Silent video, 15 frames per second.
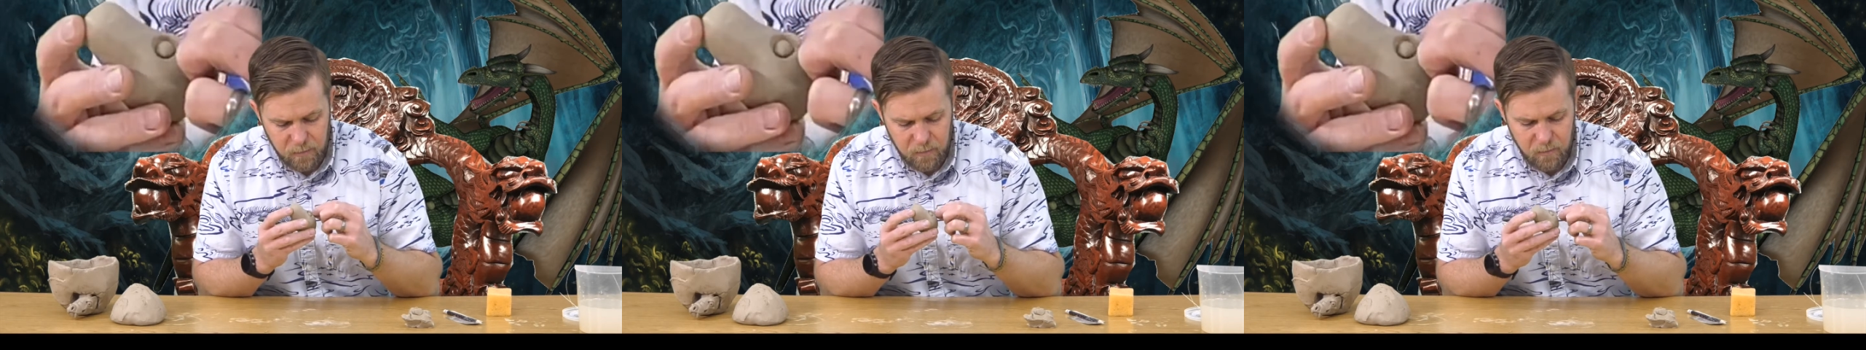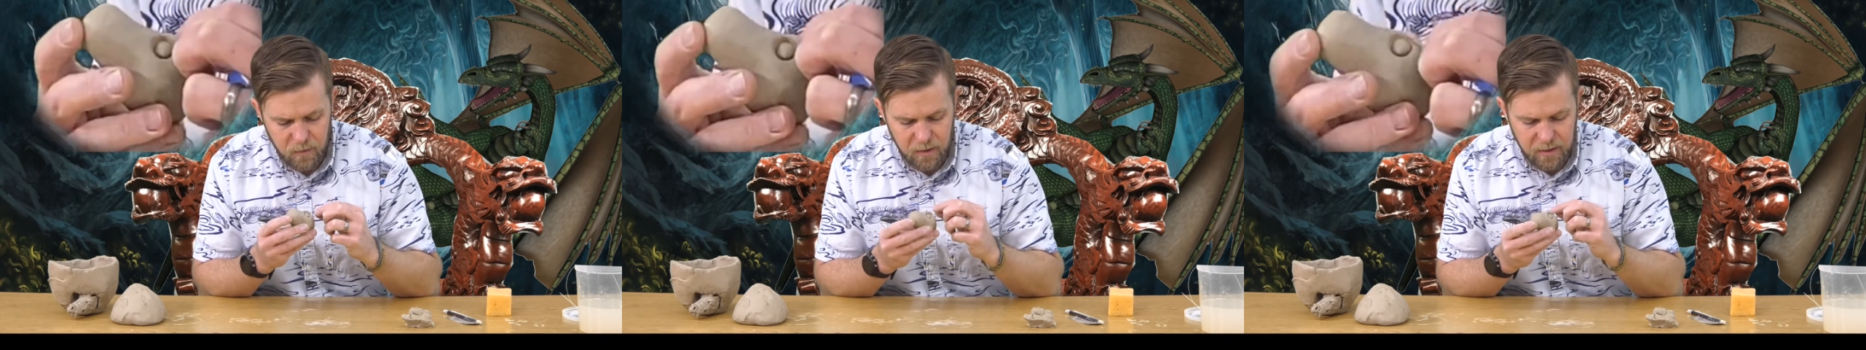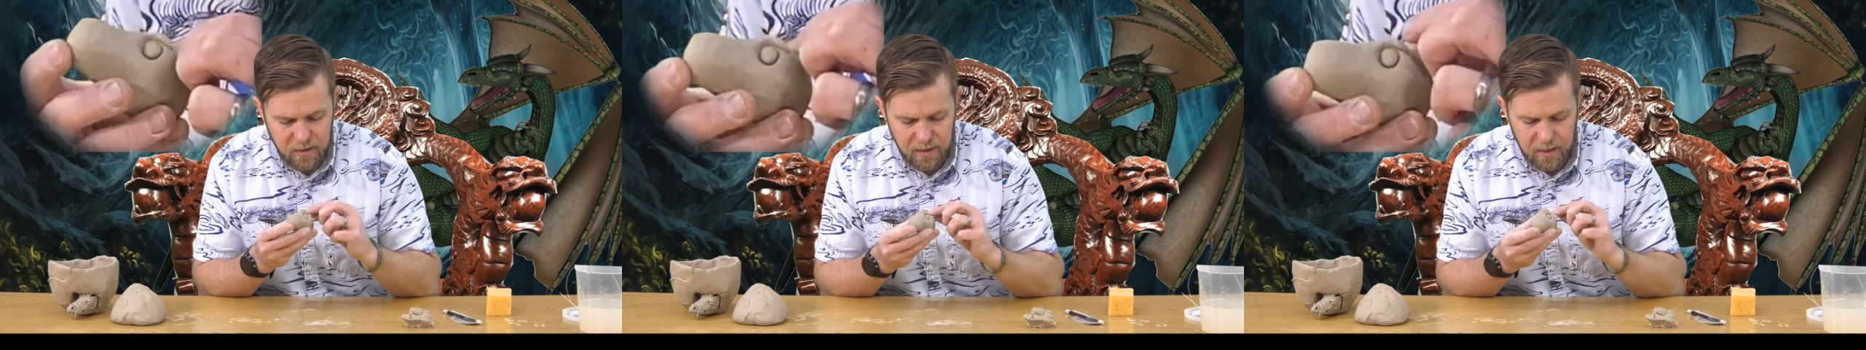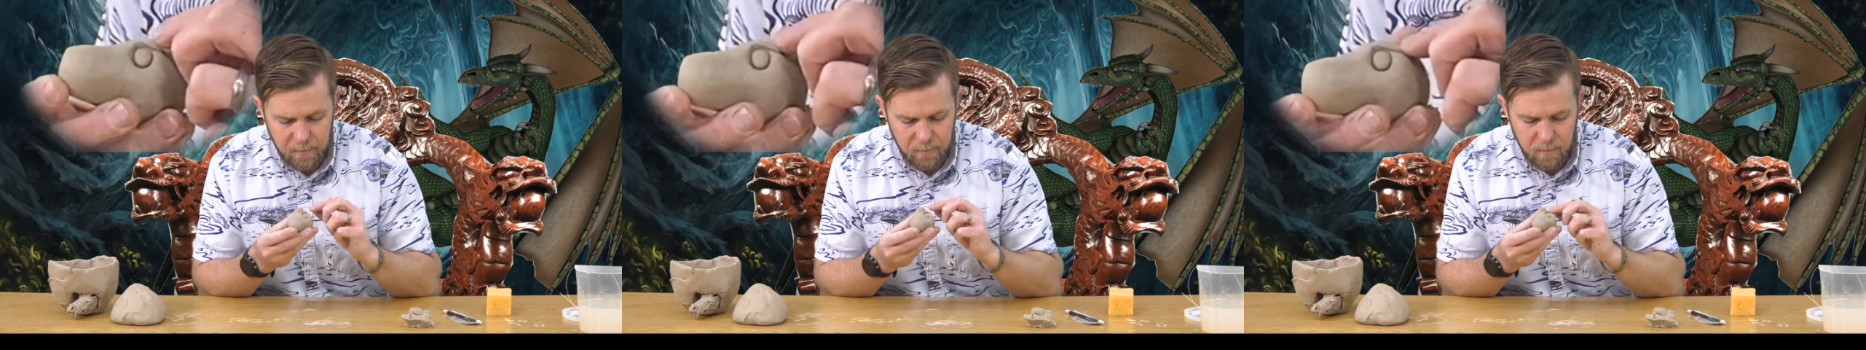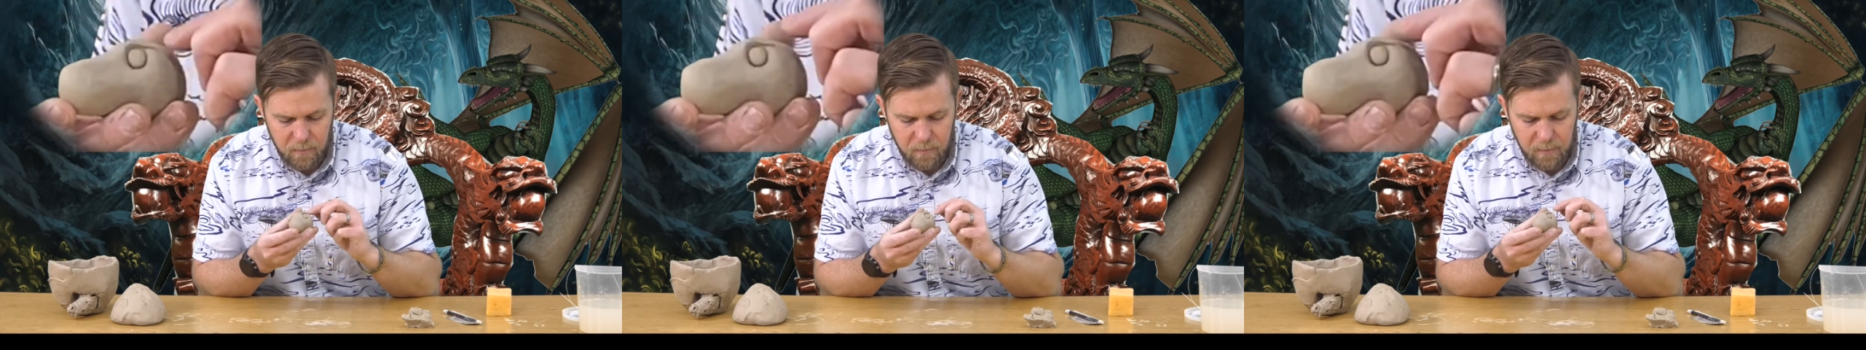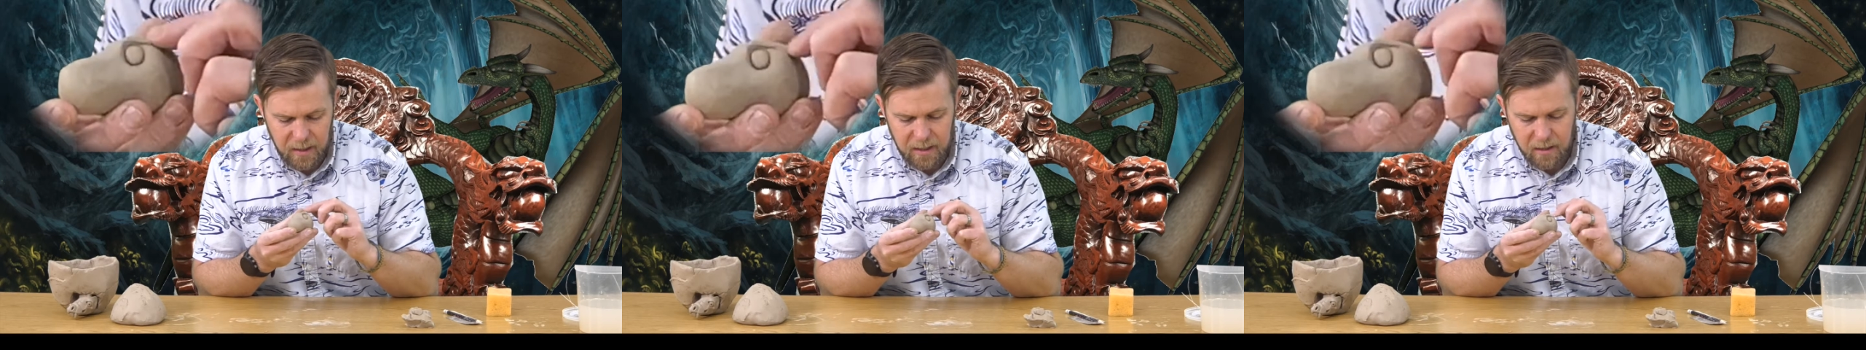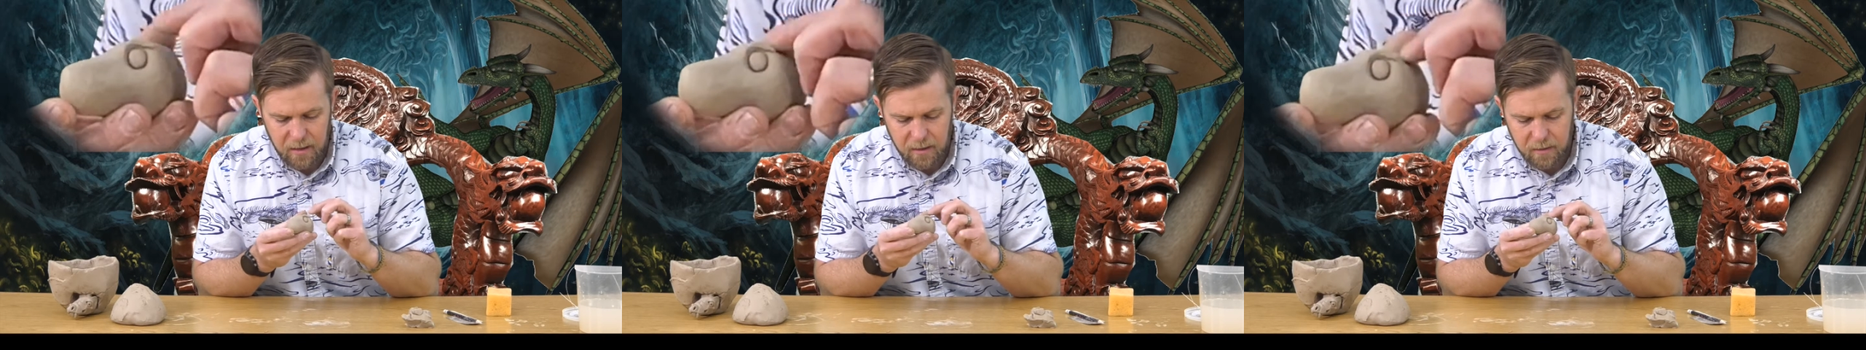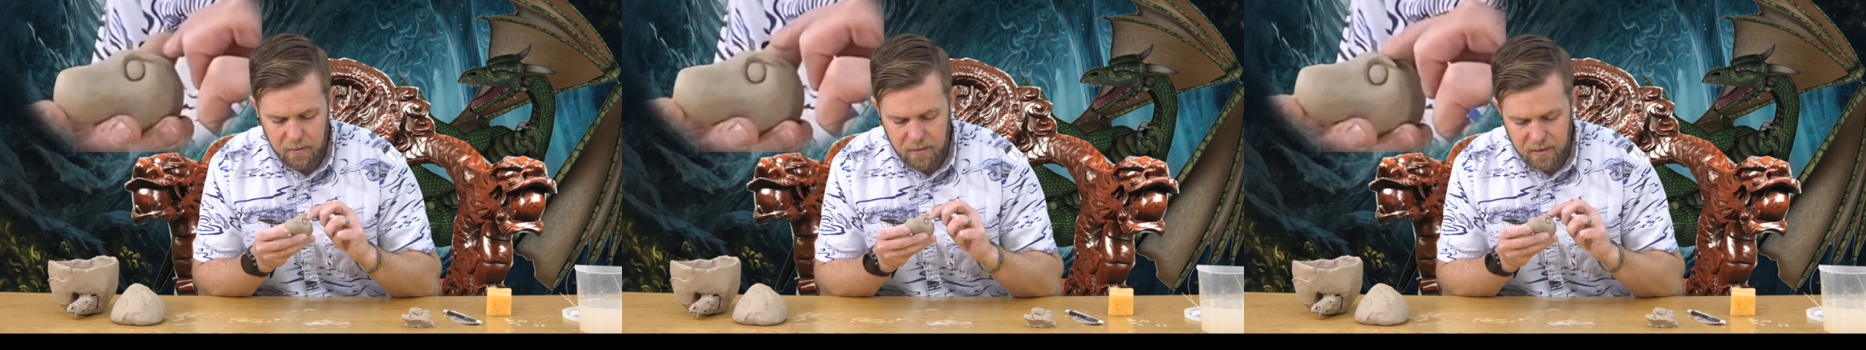for the top, make it
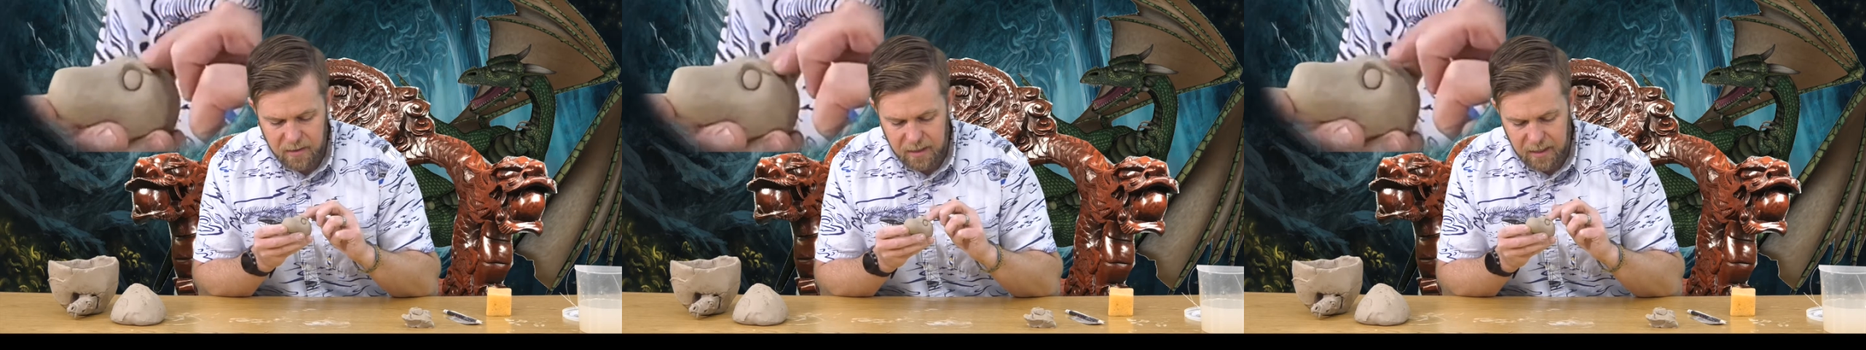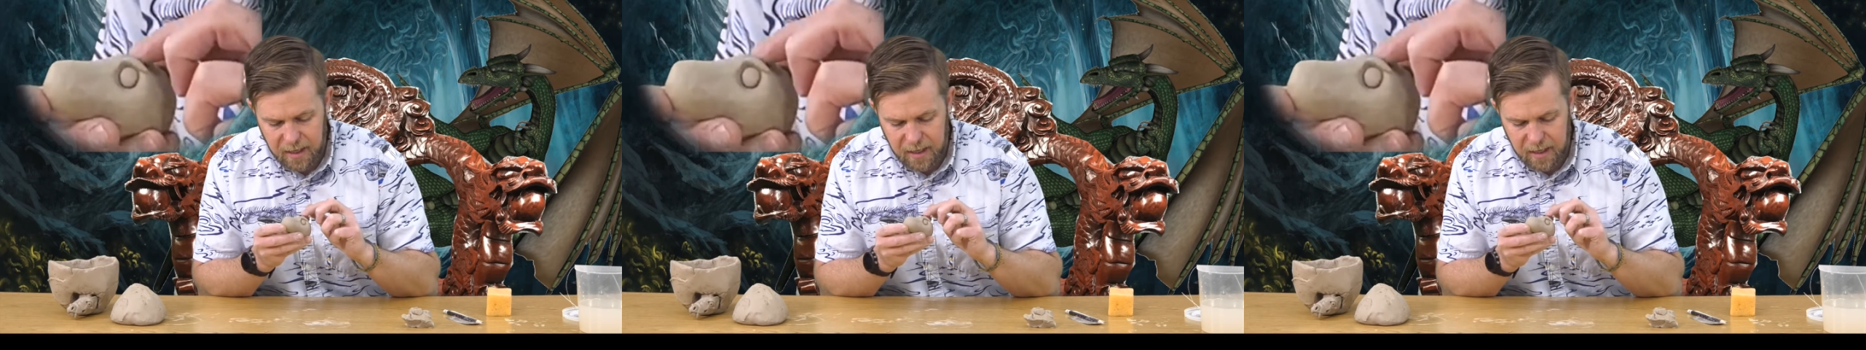stick